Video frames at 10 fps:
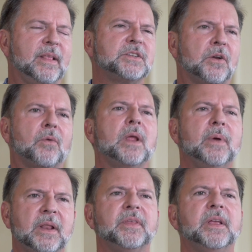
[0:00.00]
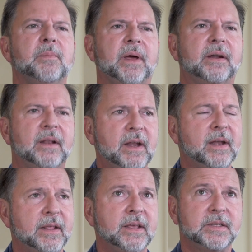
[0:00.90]
that's a great way to think about it, and it
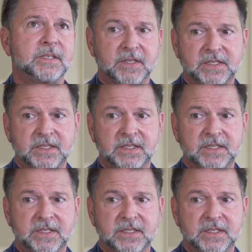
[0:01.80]
is because